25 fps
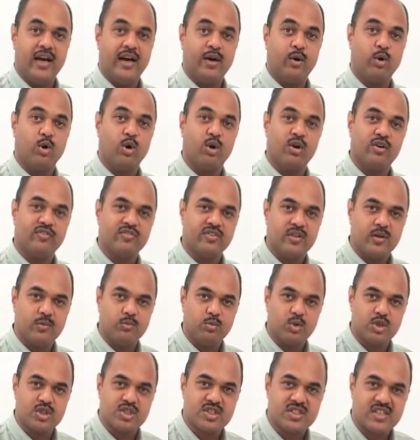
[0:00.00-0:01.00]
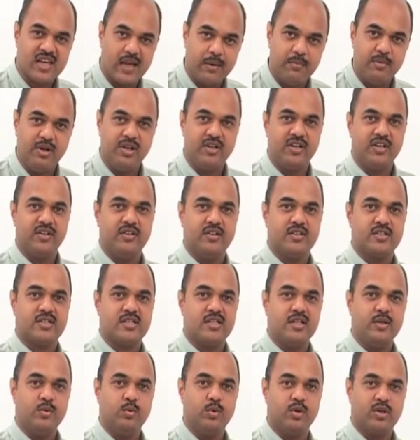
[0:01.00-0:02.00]
and all of them were
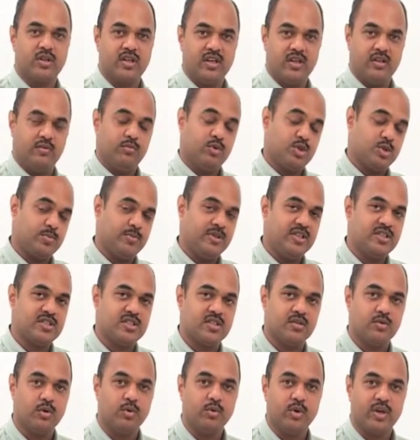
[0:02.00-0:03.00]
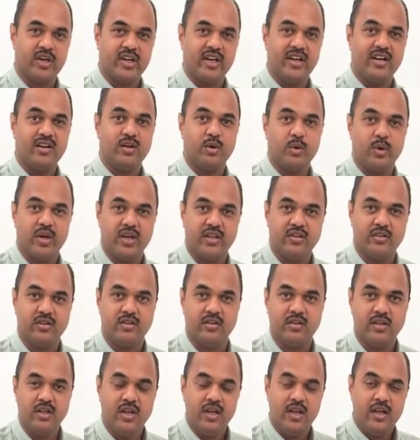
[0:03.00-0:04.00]
simultaneously working, which means they were working together.